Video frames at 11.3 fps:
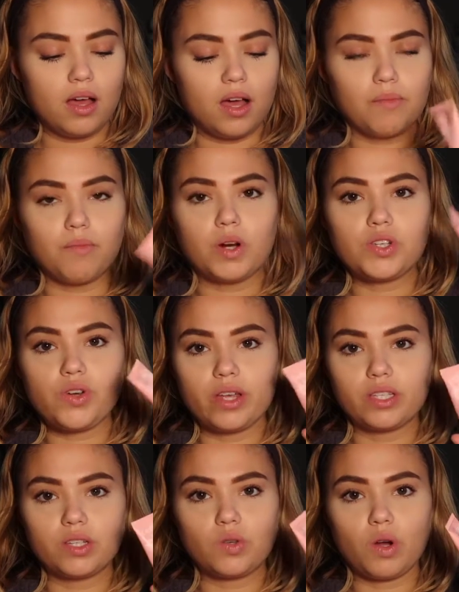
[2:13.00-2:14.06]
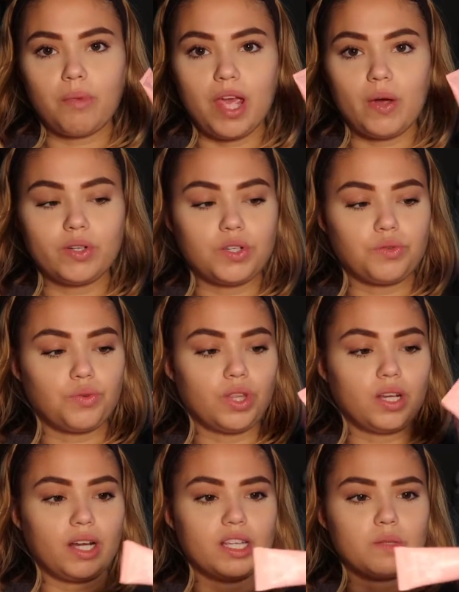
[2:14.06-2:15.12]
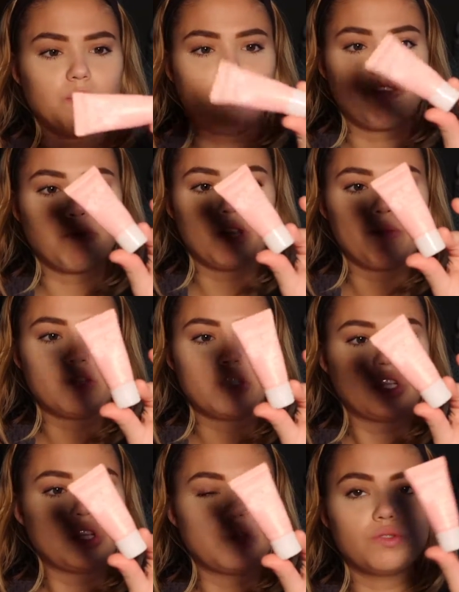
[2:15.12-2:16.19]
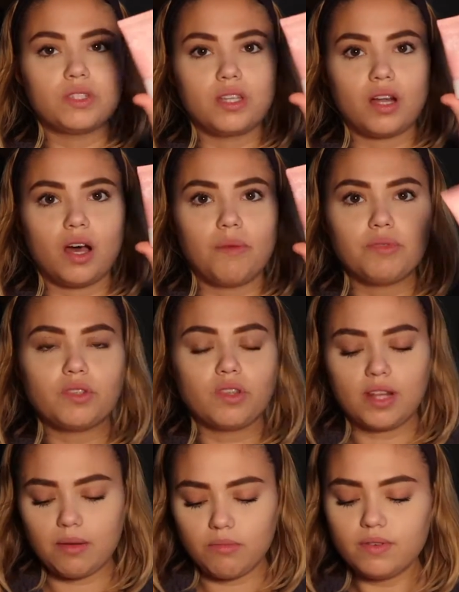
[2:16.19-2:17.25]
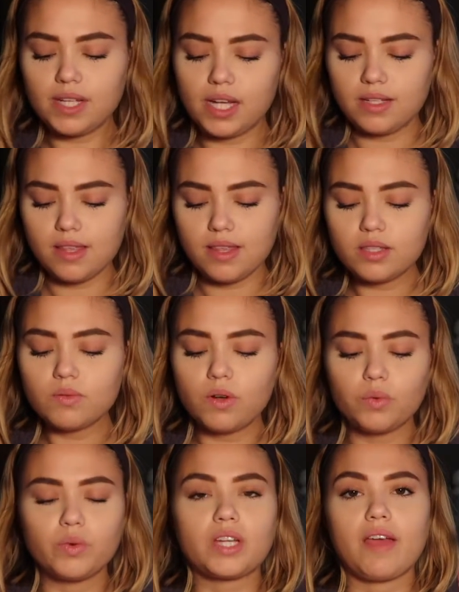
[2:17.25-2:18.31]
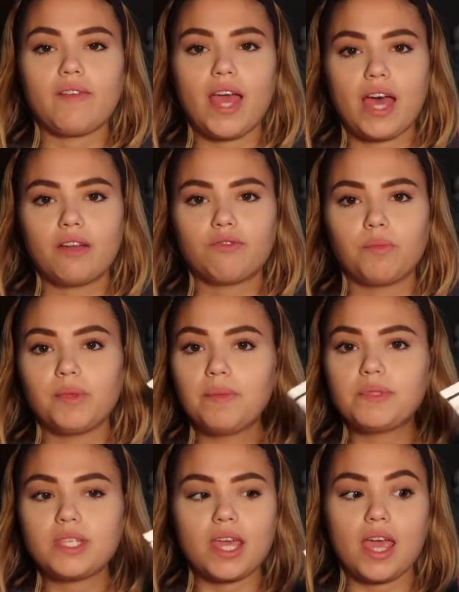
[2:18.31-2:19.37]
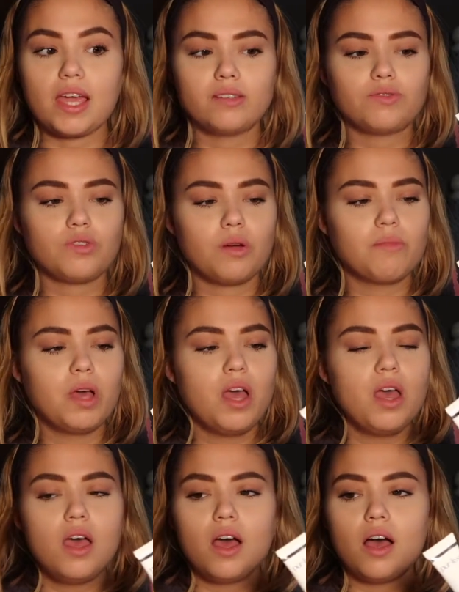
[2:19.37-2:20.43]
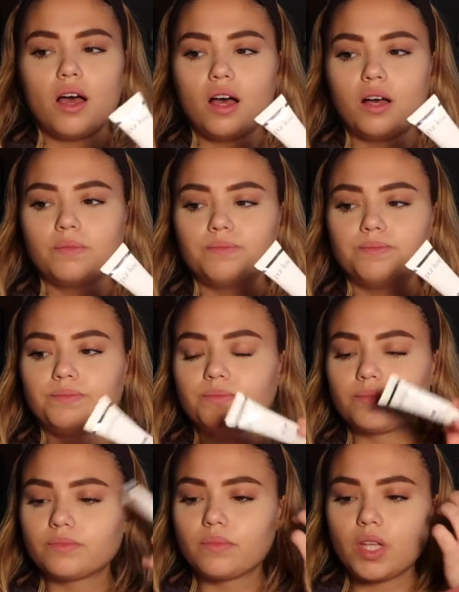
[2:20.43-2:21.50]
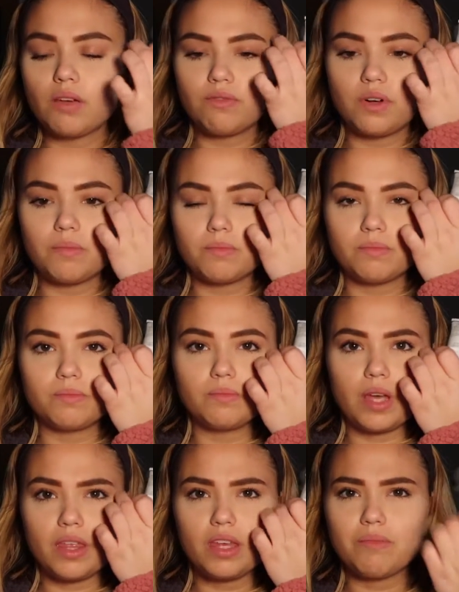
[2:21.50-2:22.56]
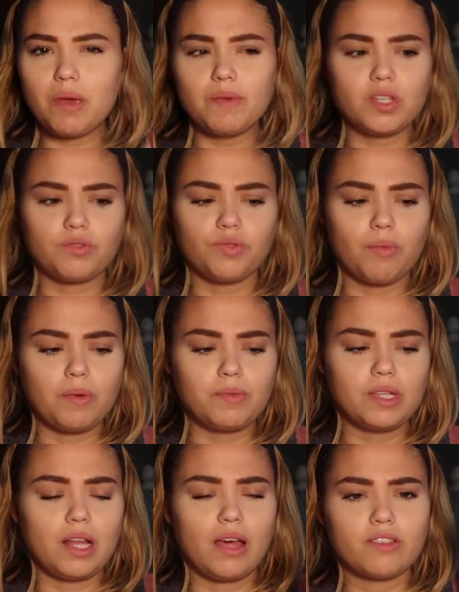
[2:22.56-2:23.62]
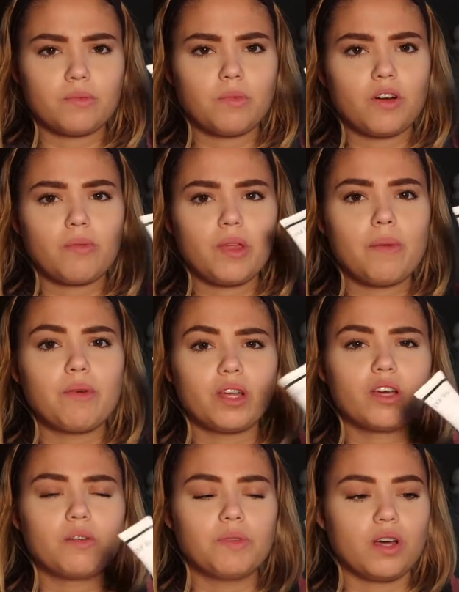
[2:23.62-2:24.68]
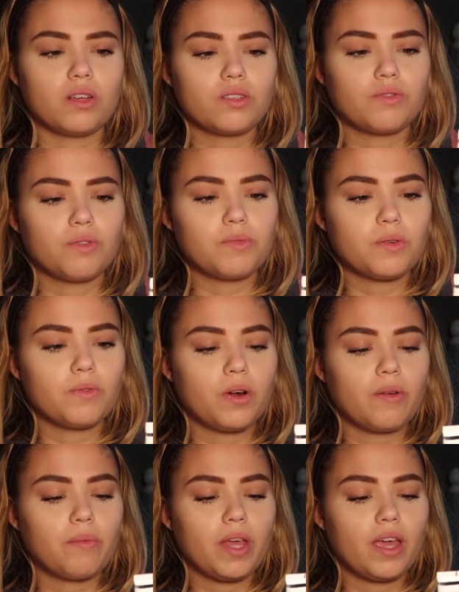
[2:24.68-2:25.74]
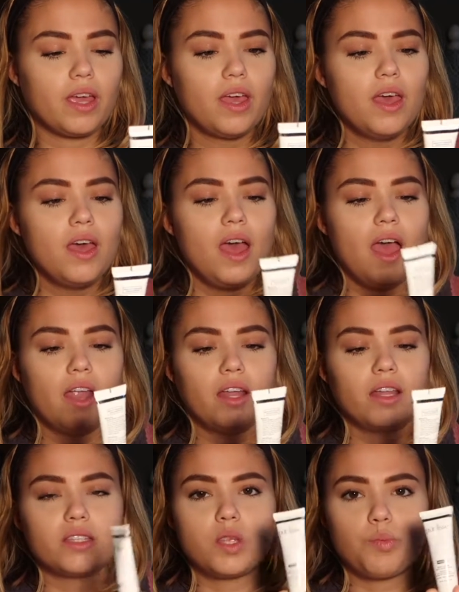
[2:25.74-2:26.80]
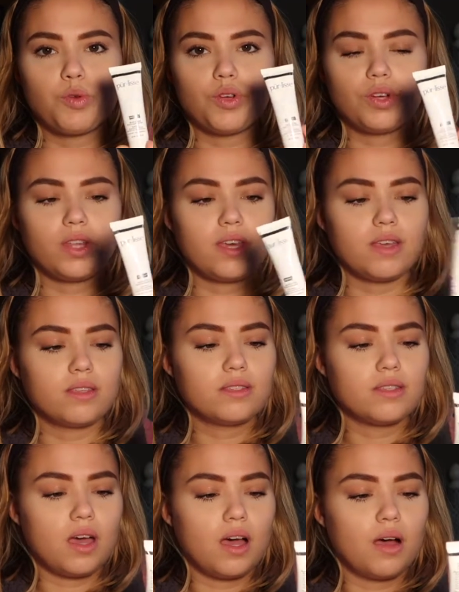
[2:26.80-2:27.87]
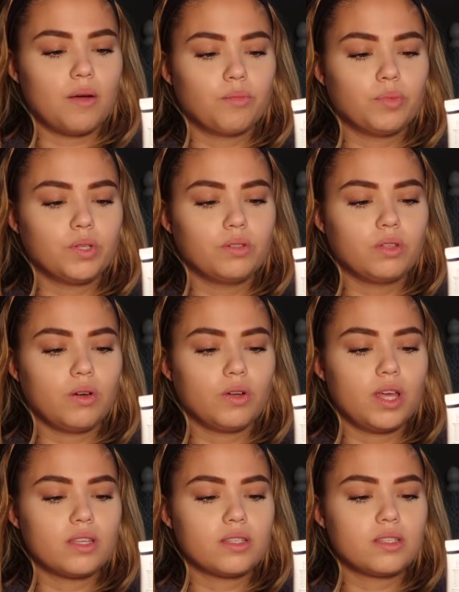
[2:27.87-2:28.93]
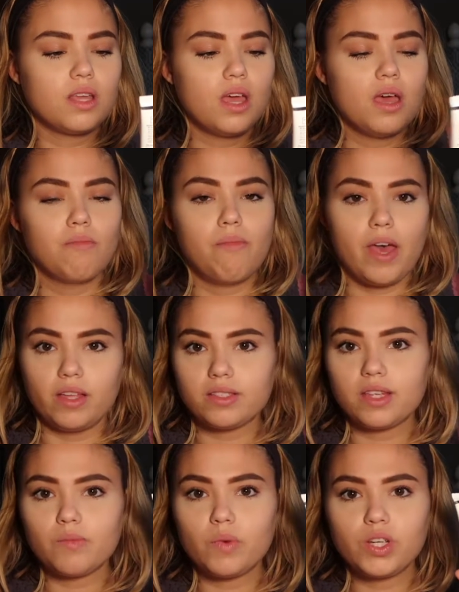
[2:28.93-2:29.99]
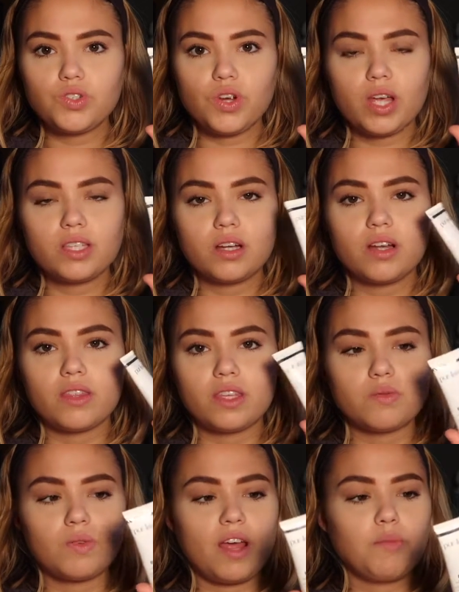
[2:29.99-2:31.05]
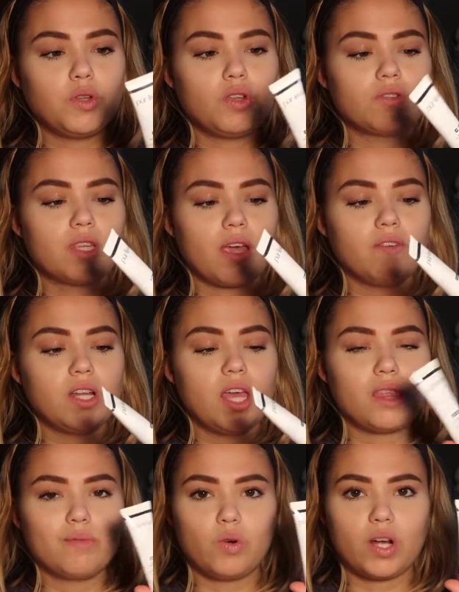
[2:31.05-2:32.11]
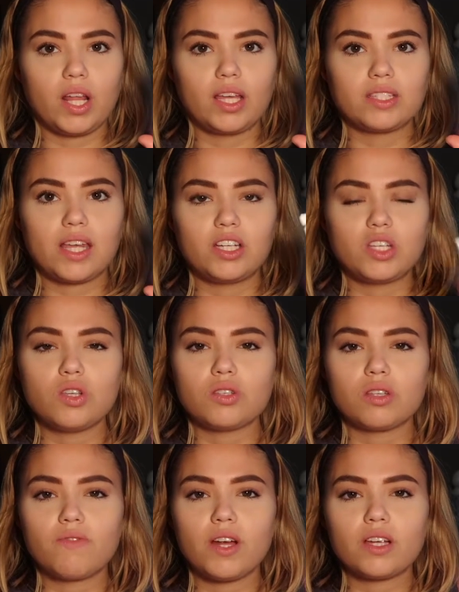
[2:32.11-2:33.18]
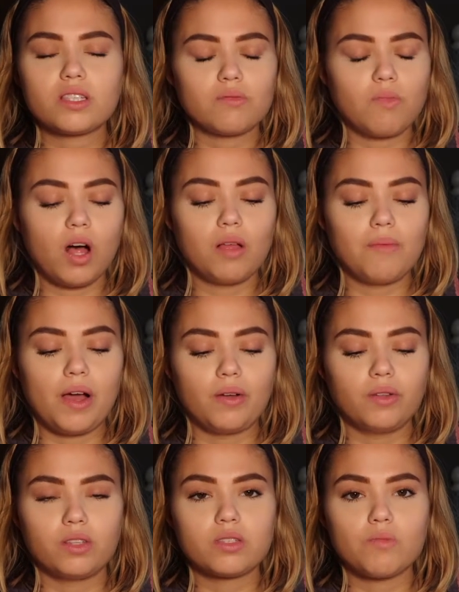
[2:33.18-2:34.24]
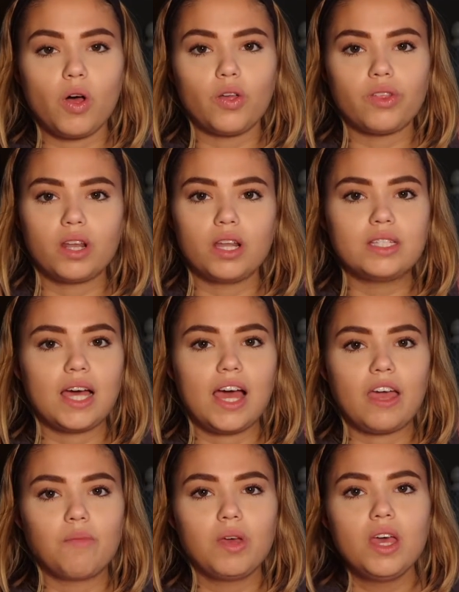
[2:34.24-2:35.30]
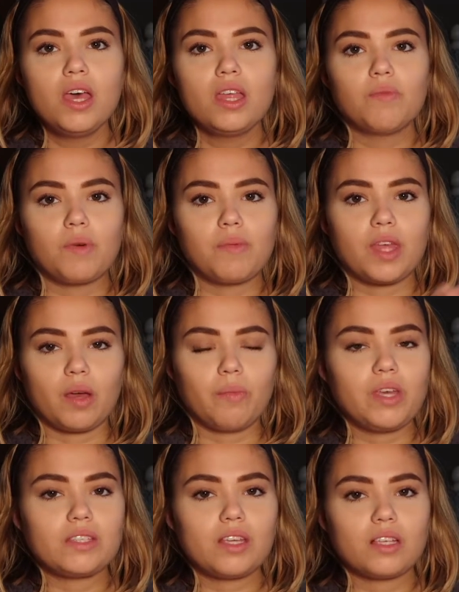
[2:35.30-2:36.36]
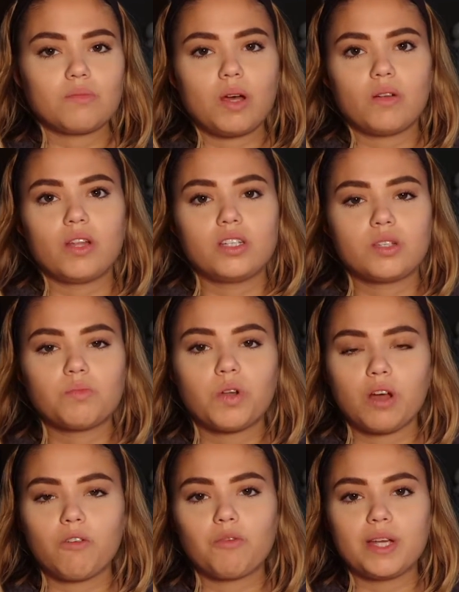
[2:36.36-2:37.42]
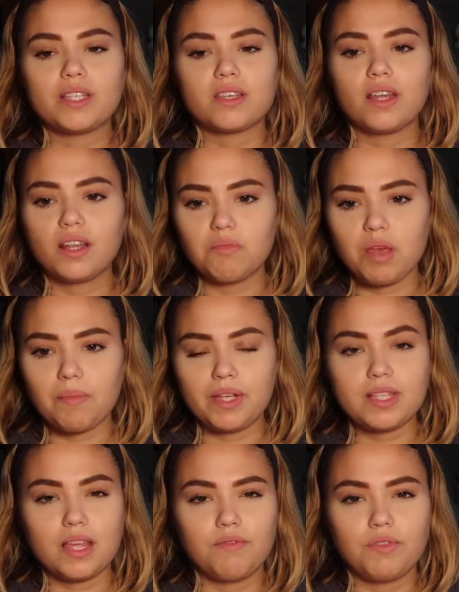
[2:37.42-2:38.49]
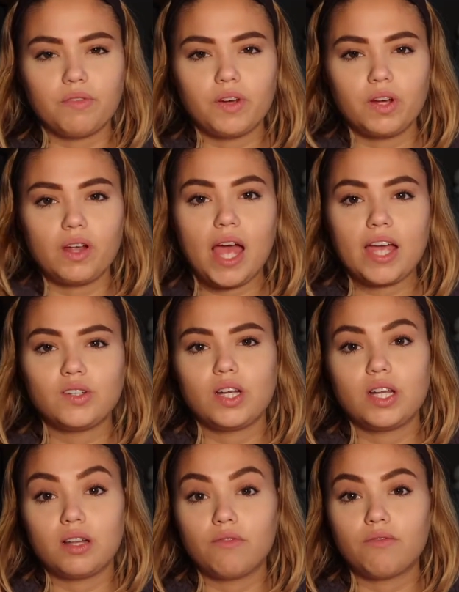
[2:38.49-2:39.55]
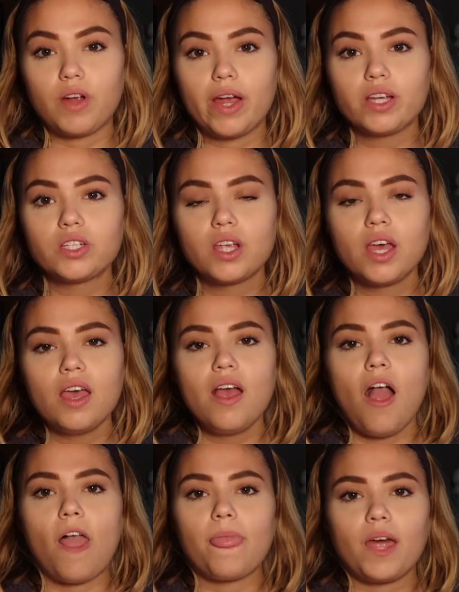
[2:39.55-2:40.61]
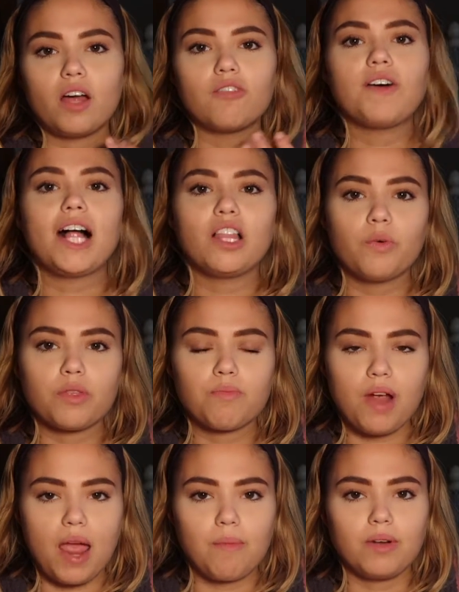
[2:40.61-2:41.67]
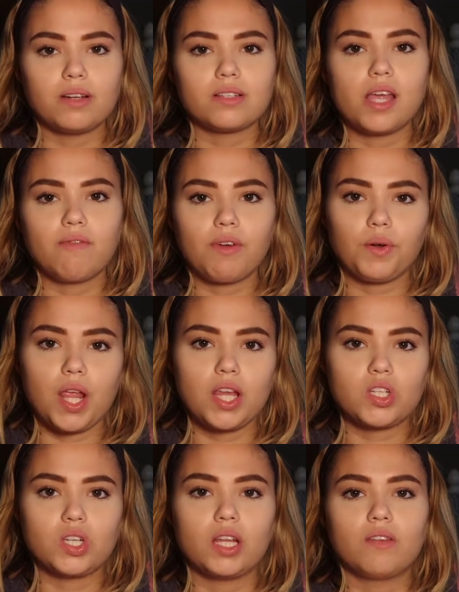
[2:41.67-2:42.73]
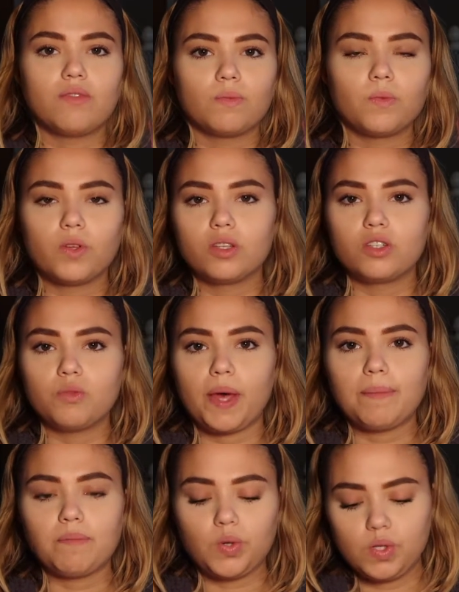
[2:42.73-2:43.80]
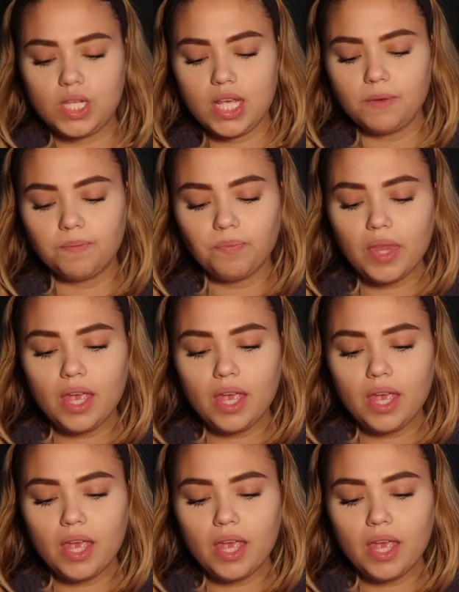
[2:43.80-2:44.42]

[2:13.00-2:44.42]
Moisturizing Sorbet, which is really nice, but I've pretty much used it up. So then I moved on to this one, which I've had from Ipsy and from I think maybe just from Ipsy, not Sephora Play, but it could be also from Sephora Play. And it is the Pure Lisse Blue Lotus Balancing Moisturizer. This one I've been using every day in the mornings. I just use a very small amount, smaller than a dime, maybe like a pea-sized amount, and just put it over my skin and make my skin feel very hydrated and fresh. And then I'll follow with primers and foundation and do my routine.